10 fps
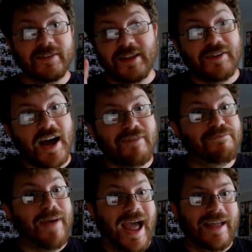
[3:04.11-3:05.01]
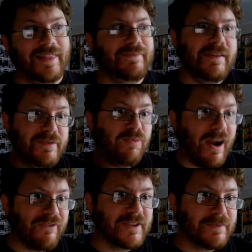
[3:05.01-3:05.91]
They're not bad. Let me use
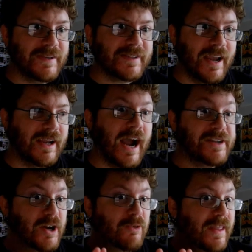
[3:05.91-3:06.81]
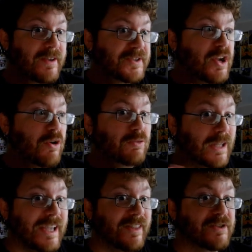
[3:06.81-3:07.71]
preference by saying I don't. There's no
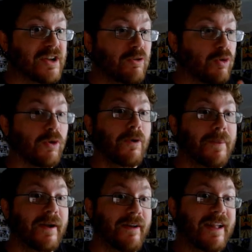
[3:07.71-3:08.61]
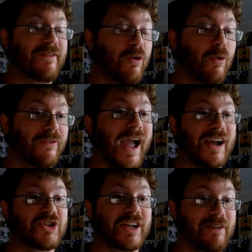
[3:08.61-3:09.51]
le- there's no group in or
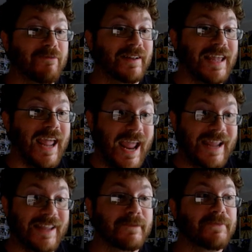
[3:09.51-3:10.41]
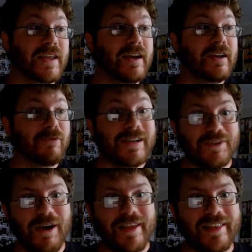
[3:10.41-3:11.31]
faction I really hate. The
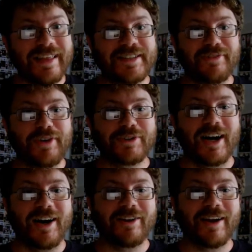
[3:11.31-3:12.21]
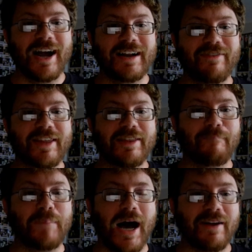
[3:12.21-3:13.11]
reason why the Leagues of Votann are kind of at the
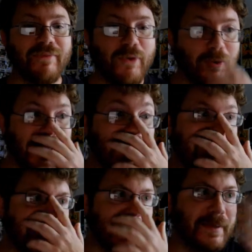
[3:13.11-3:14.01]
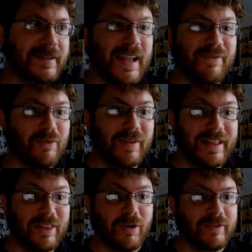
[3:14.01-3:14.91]
bottom for me is because I haven't
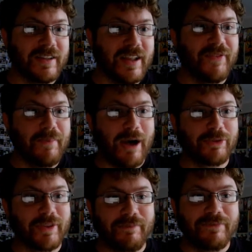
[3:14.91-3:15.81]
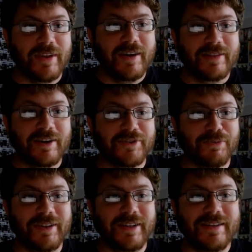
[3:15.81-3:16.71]
really learned enough about them. There's
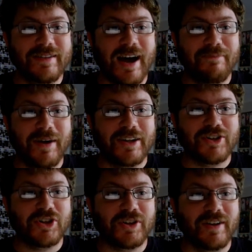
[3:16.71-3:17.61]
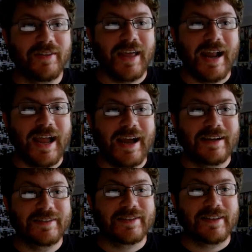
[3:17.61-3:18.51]
really not much that
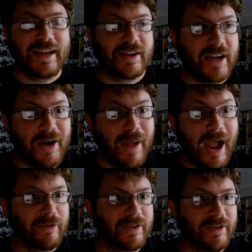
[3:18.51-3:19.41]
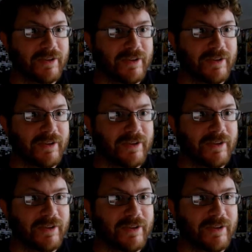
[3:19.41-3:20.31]
has like come out in terms of
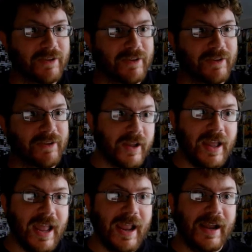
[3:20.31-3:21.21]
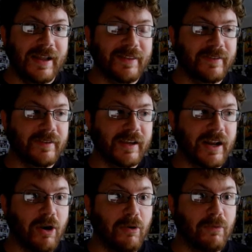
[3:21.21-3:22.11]
work and you
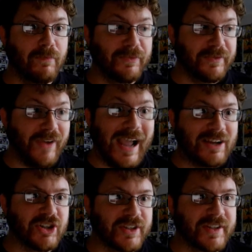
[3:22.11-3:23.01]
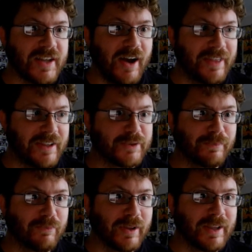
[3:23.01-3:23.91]
know faction stuff that's
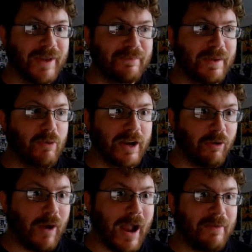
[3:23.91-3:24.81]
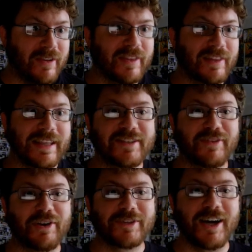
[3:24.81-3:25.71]
really made me want to grab onto the Leagues of
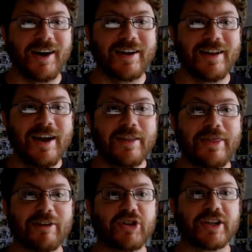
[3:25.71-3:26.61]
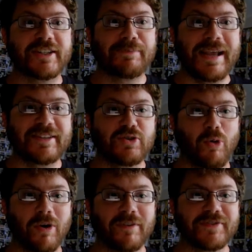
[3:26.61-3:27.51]
Otan. They're just space
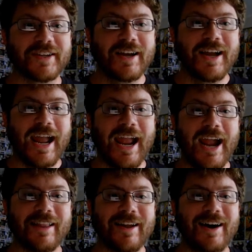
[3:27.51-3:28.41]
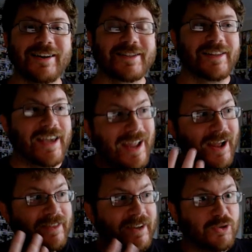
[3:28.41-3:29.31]
dwarves. And honestly,
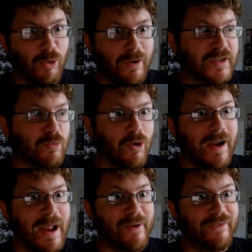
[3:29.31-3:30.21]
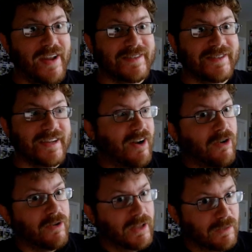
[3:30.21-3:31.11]
the dwarves in Warhammer Fantasy
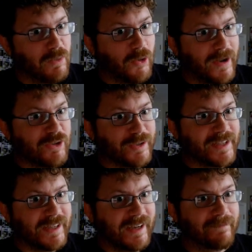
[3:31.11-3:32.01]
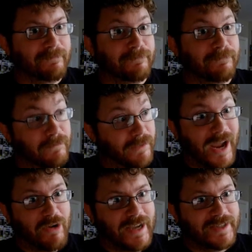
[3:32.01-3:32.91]
are a little more interesting.
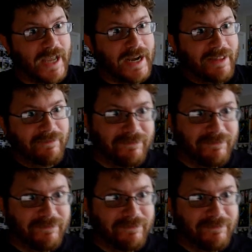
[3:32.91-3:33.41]
There, I said it.